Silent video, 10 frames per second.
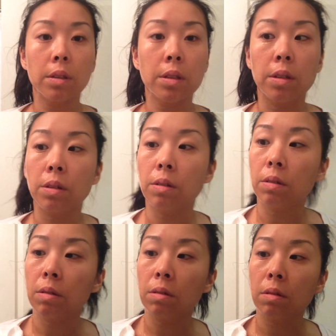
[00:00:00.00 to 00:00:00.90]

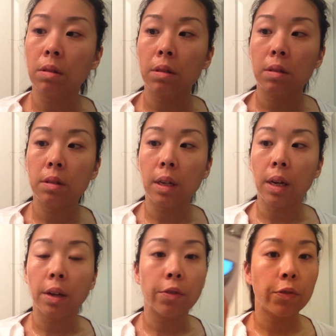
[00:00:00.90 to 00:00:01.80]
to
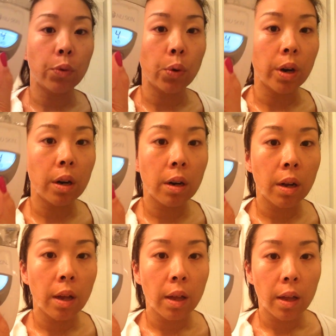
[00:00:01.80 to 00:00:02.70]
setting 4,
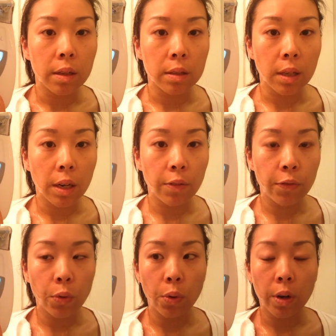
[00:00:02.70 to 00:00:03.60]
and setting
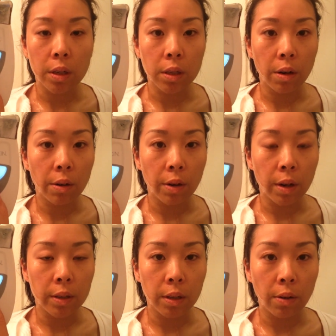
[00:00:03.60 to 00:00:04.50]
4 is
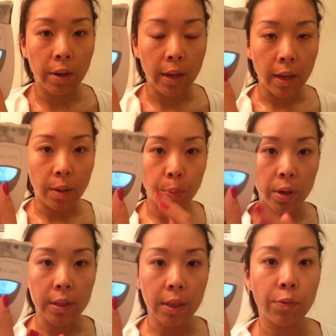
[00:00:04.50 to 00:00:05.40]
already a
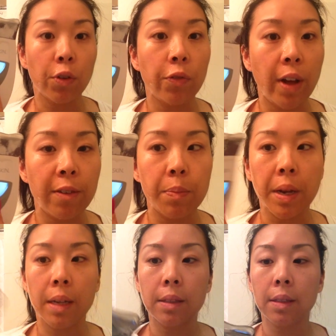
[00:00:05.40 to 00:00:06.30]
preset for 5
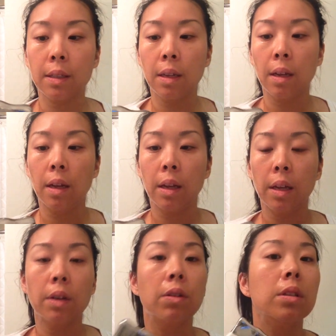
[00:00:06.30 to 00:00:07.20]
minutes.
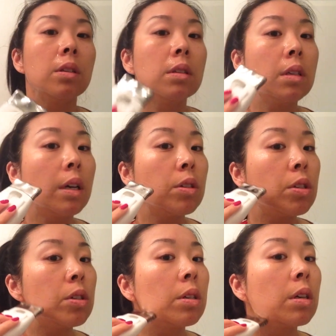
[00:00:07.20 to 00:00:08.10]
I'm going to
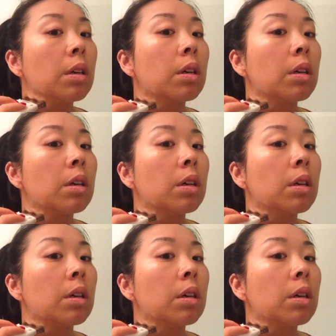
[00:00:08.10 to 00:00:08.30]
touch.